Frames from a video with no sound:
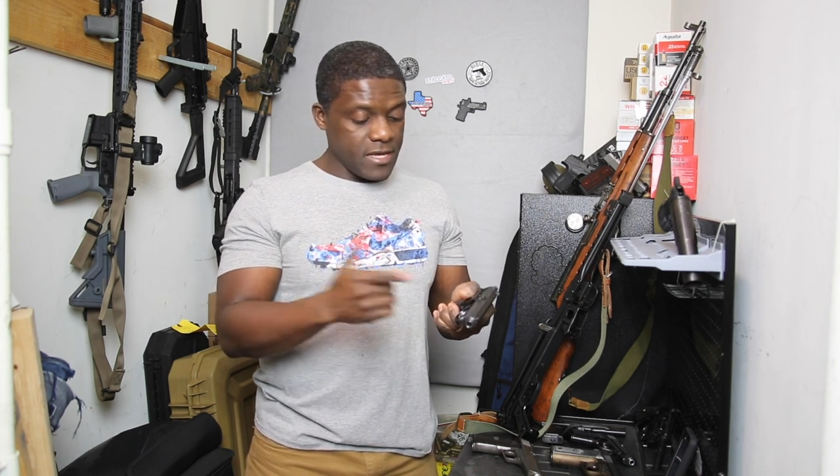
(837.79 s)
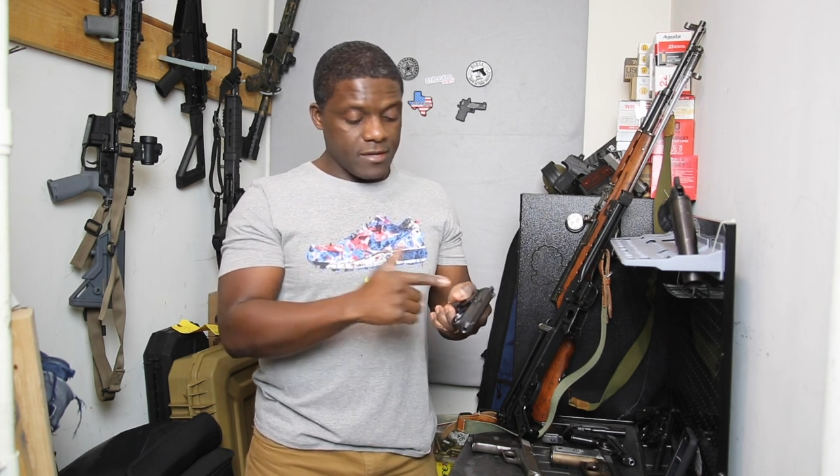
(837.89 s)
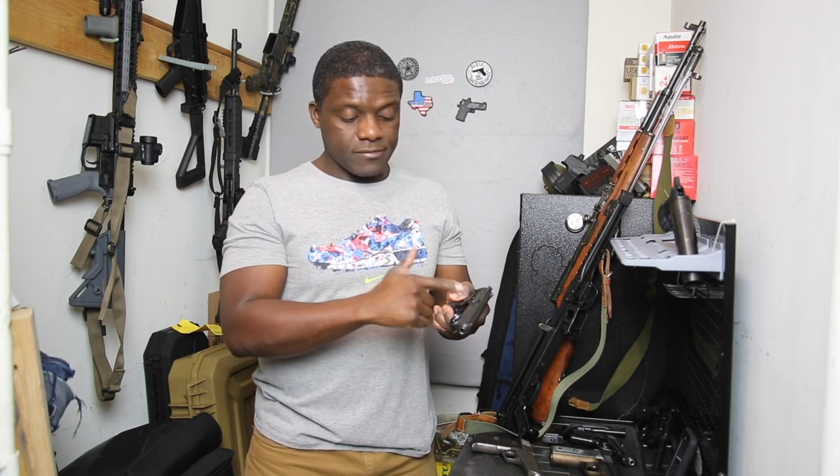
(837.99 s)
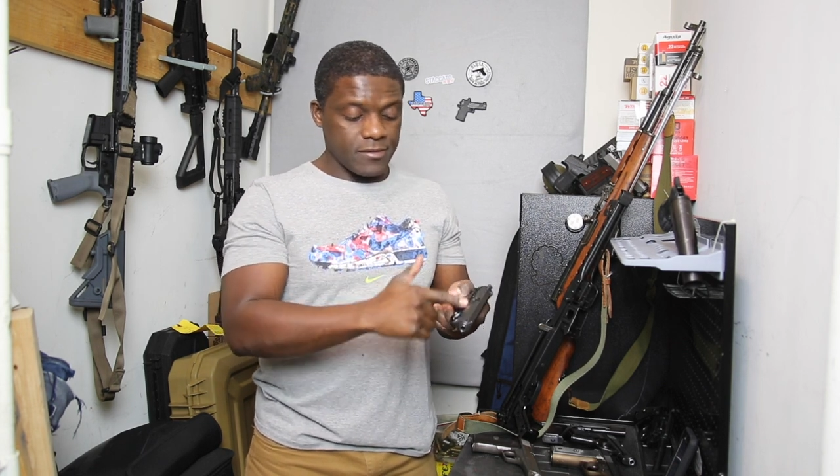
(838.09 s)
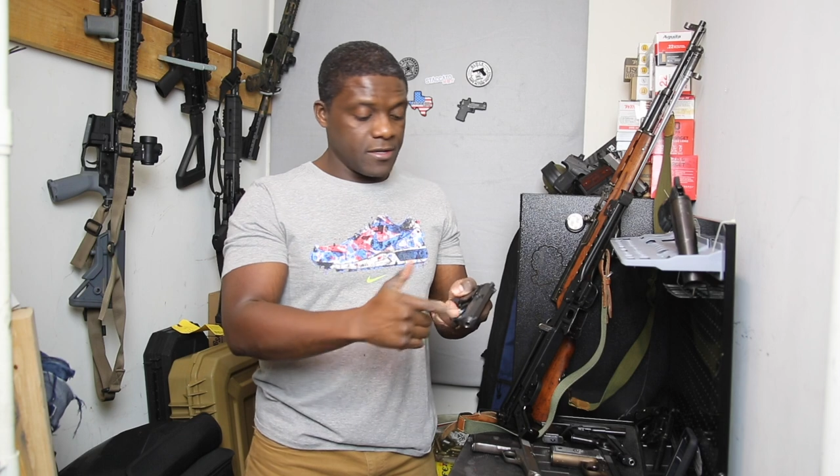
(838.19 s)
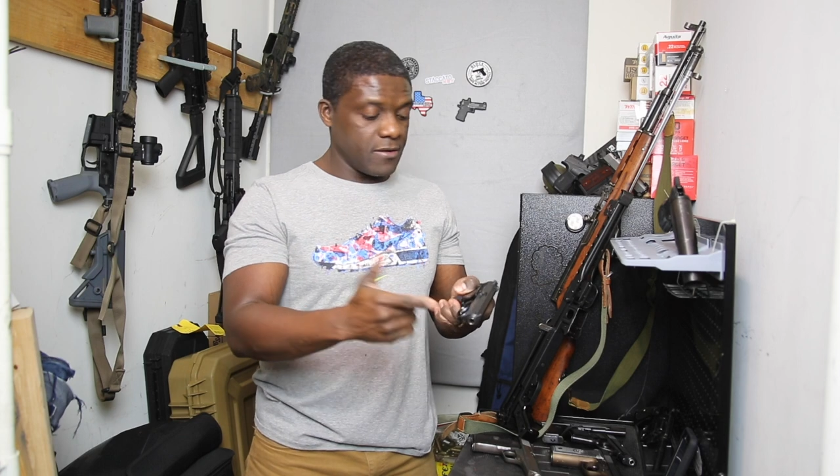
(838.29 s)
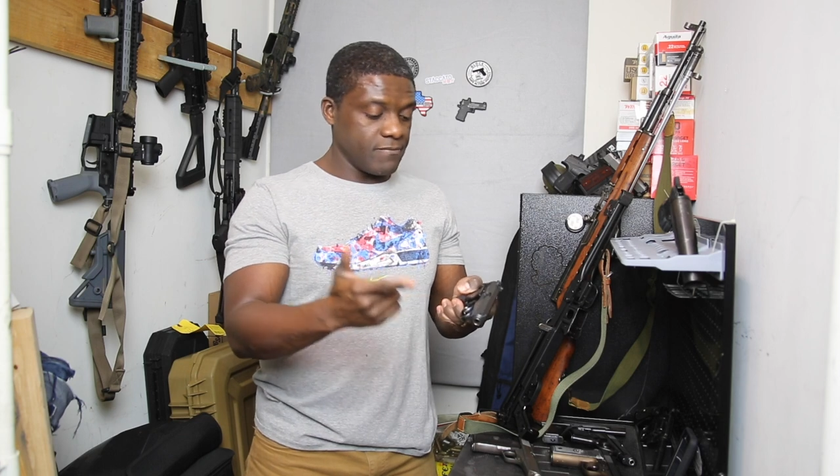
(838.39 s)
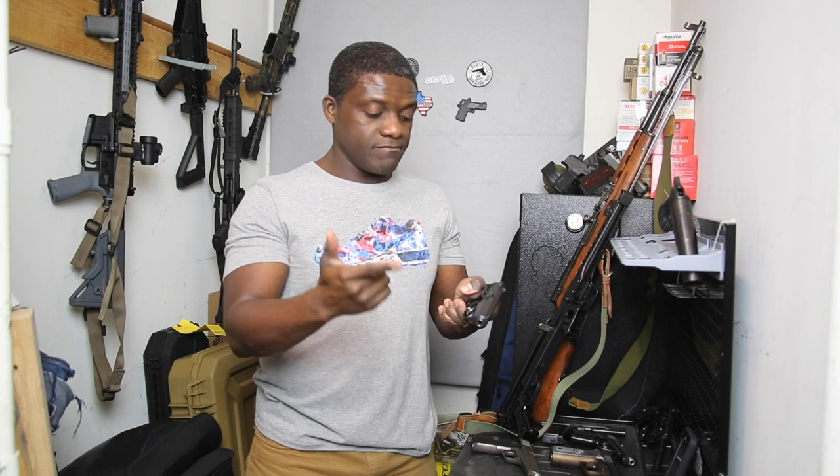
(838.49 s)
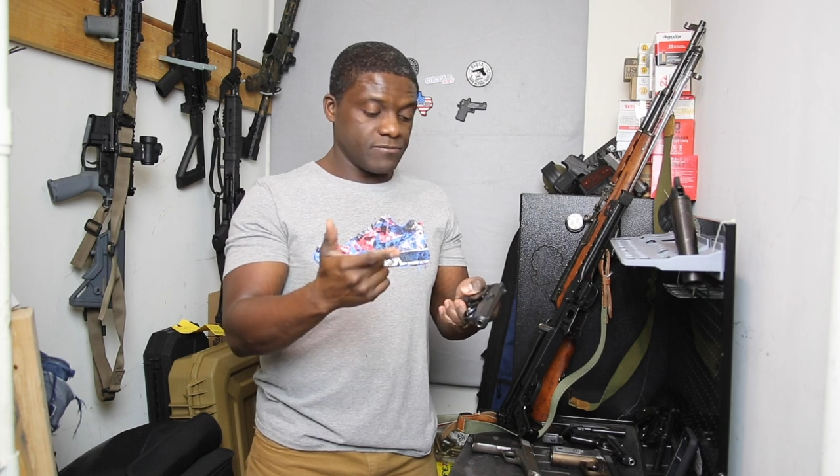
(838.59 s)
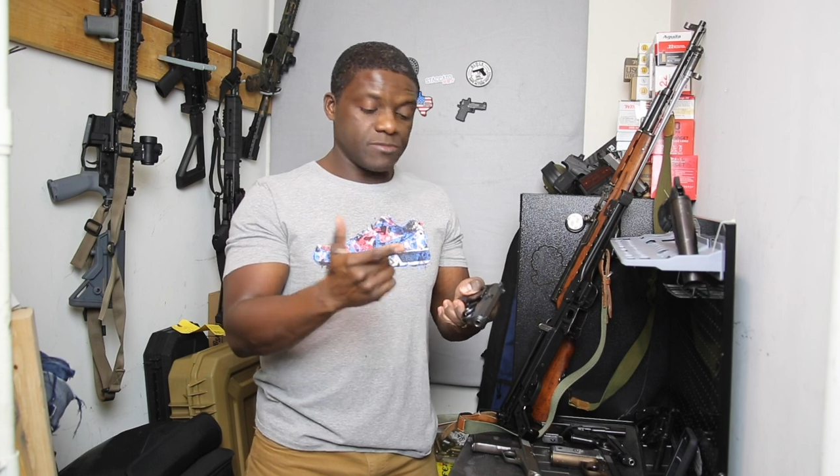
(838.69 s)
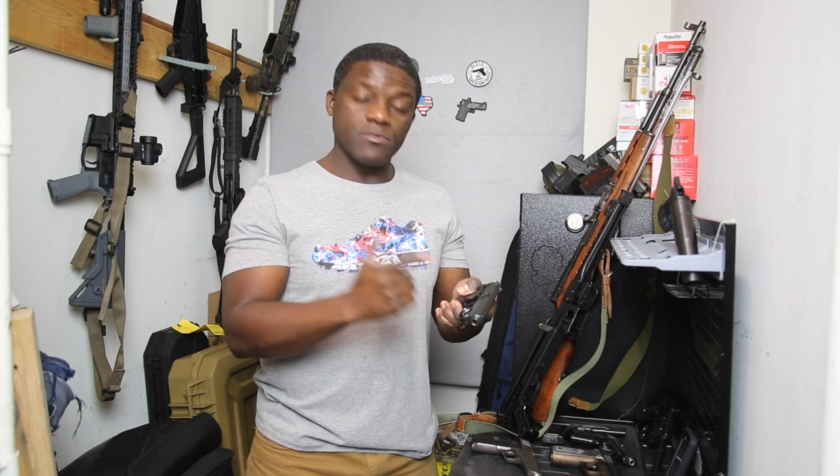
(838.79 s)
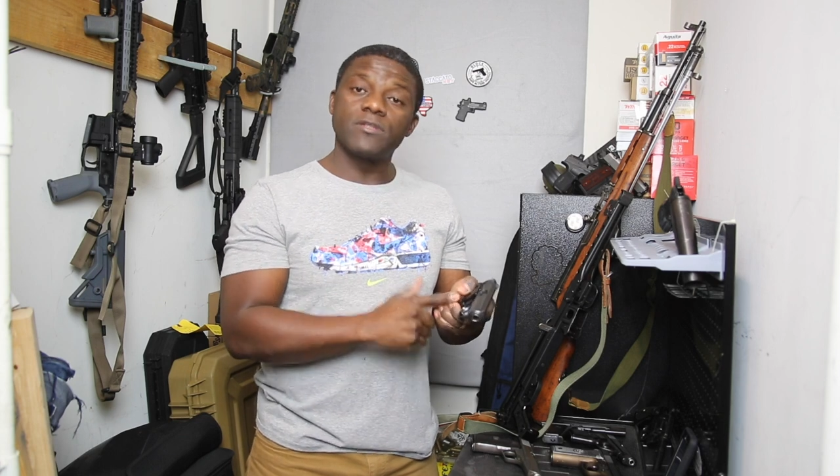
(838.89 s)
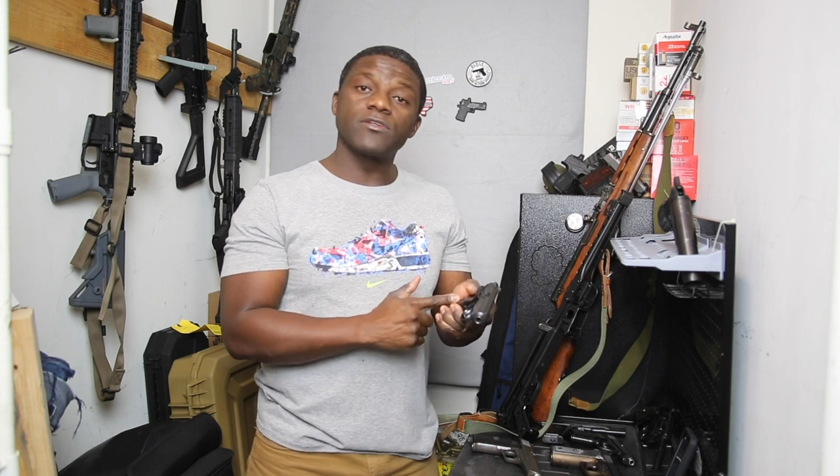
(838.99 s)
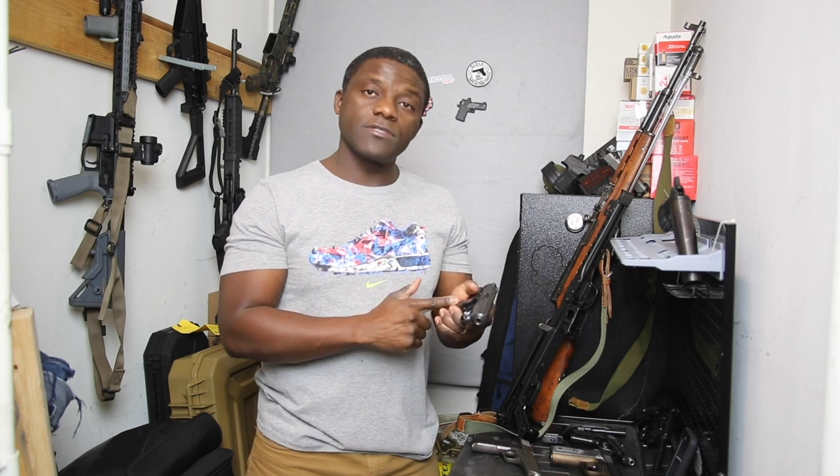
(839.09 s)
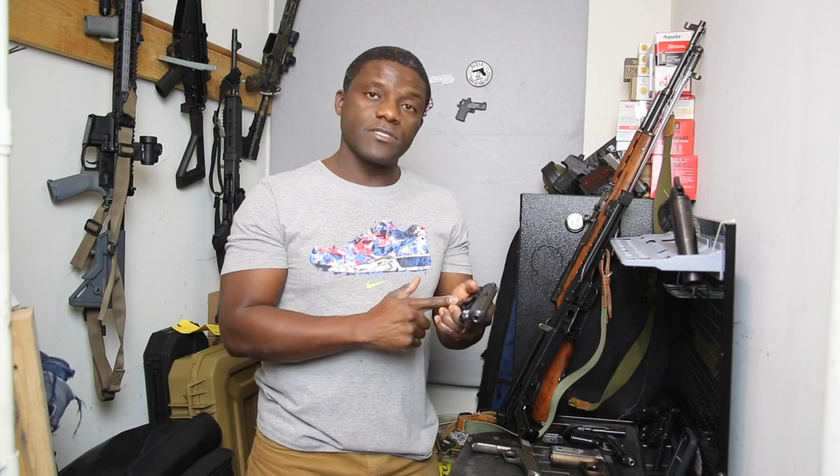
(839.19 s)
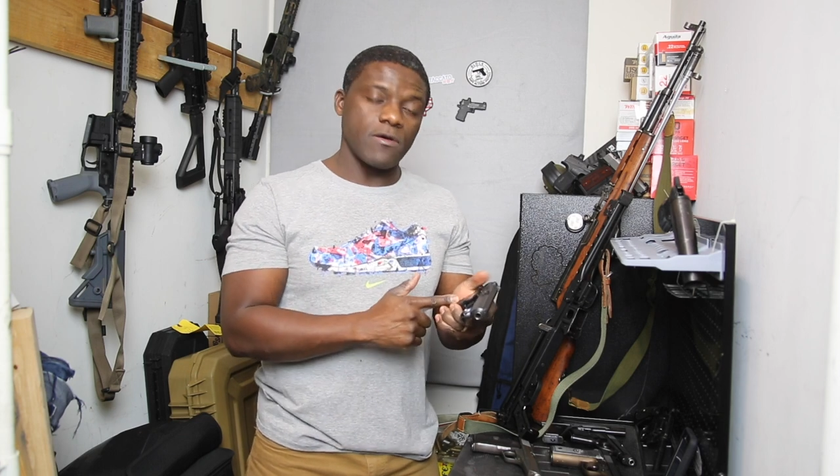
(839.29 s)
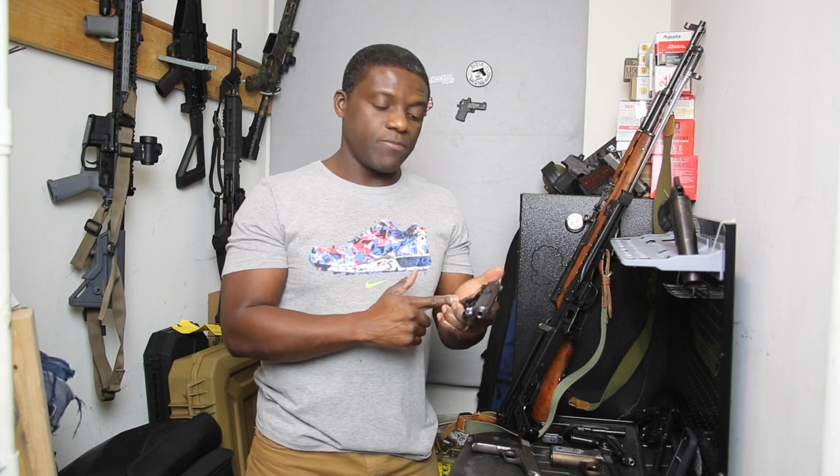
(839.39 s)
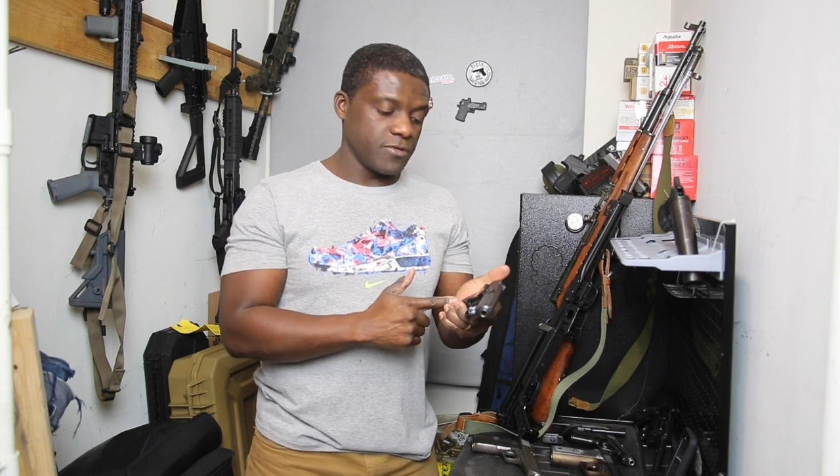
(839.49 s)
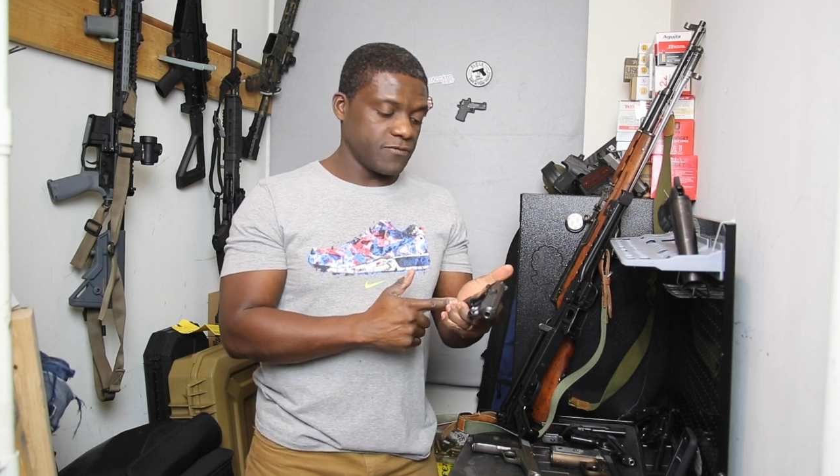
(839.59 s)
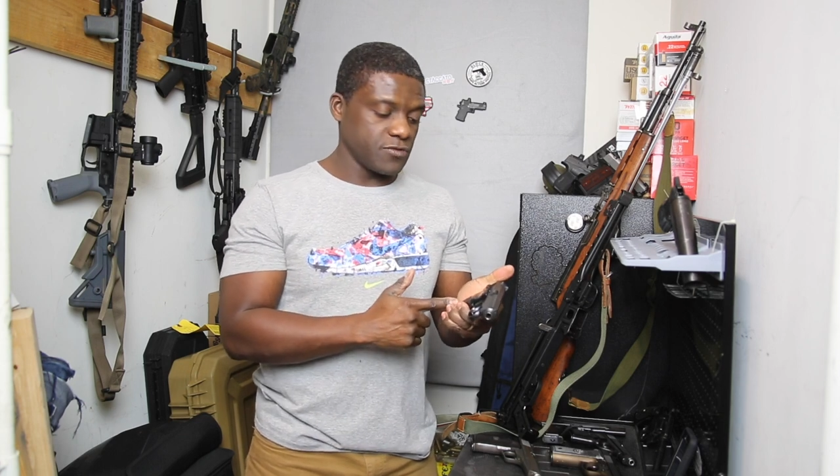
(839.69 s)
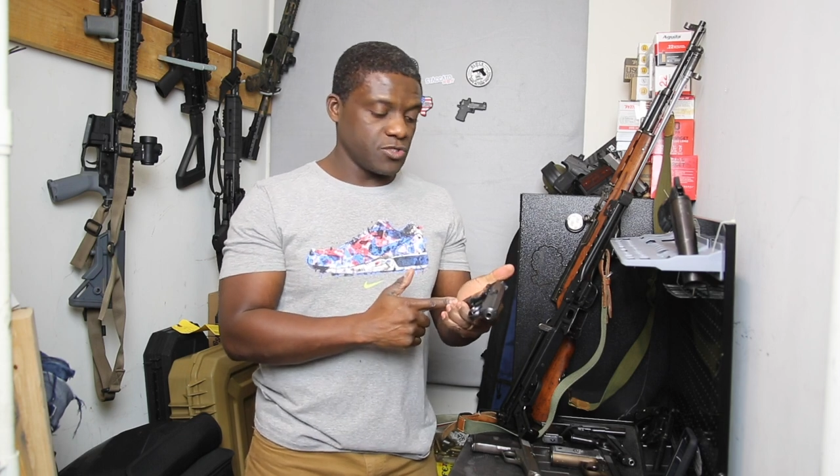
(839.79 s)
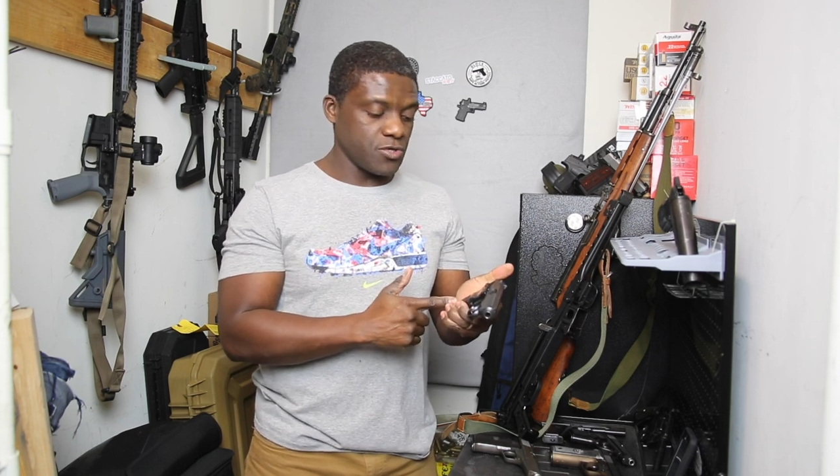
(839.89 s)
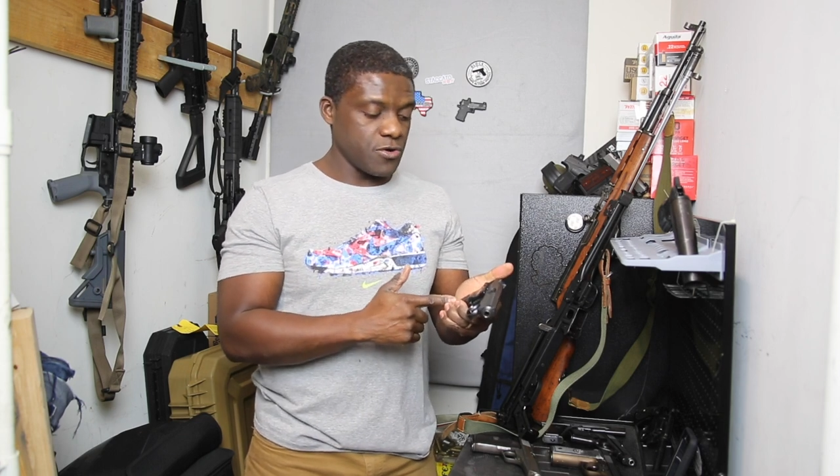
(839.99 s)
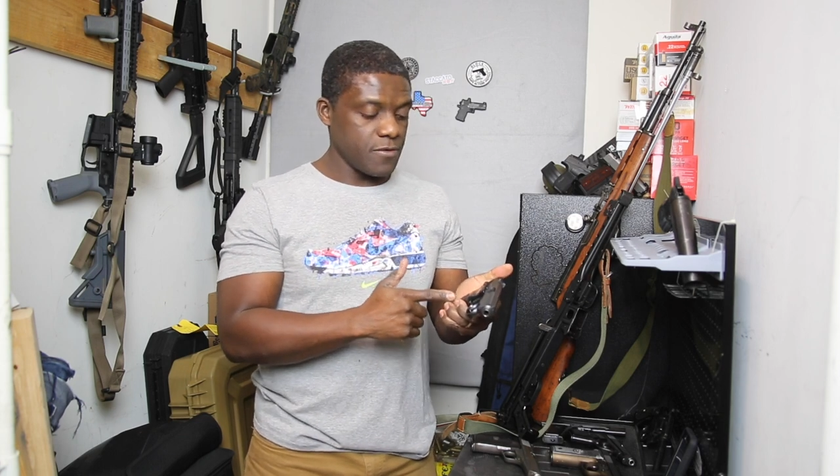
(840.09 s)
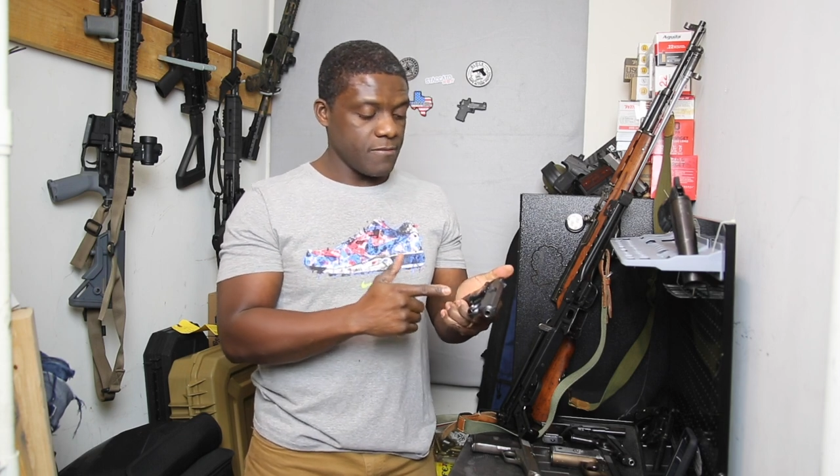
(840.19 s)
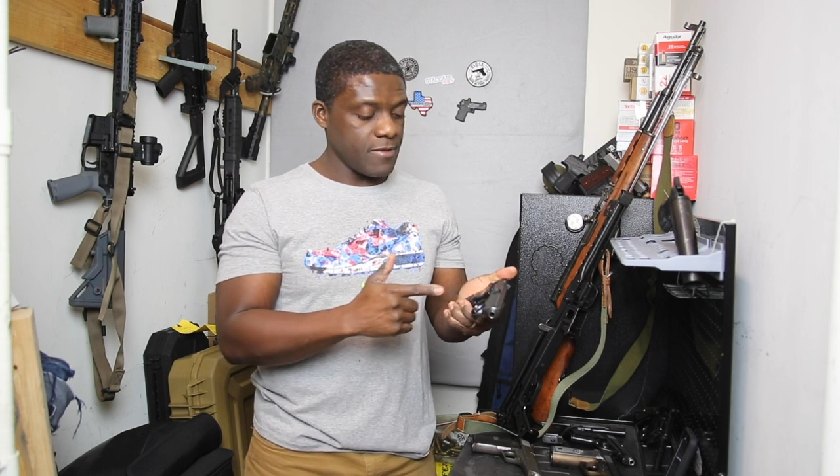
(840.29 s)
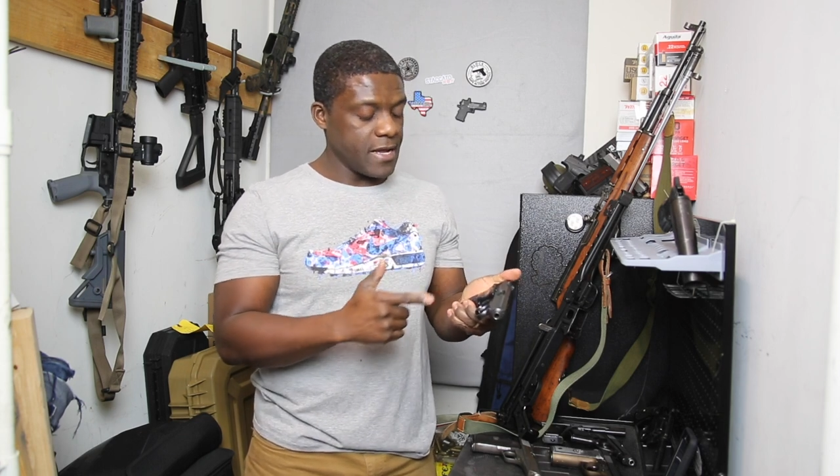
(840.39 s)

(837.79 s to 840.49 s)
Yeah, um, military surplus for sure.